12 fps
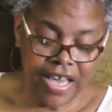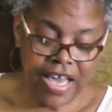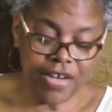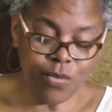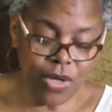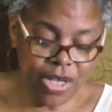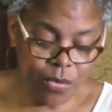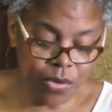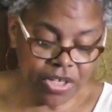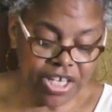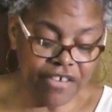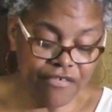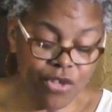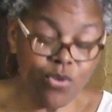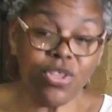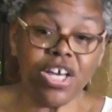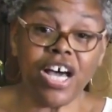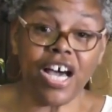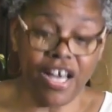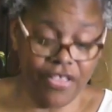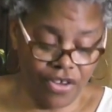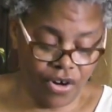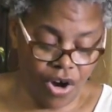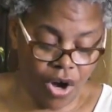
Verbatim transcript: and we will give you the other